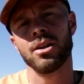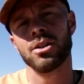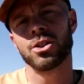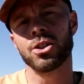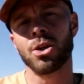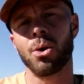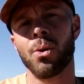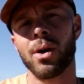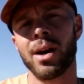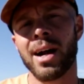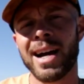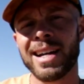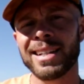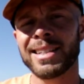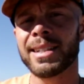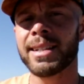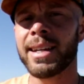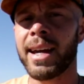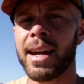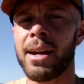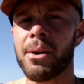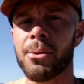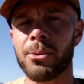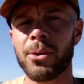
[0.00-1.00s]
So when I
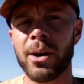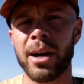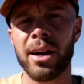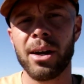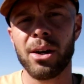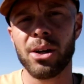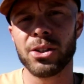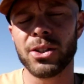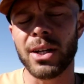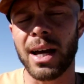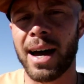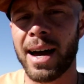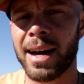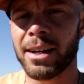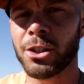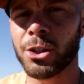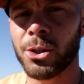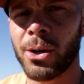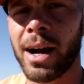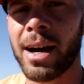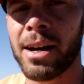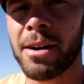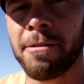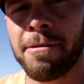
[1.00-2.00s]
skate rails, I
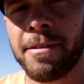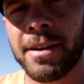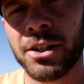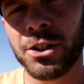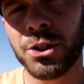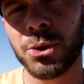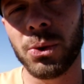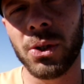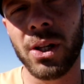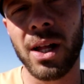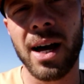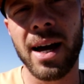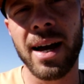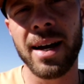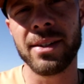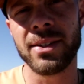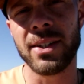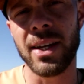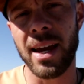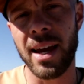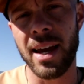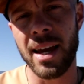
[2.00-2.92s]
try to visualize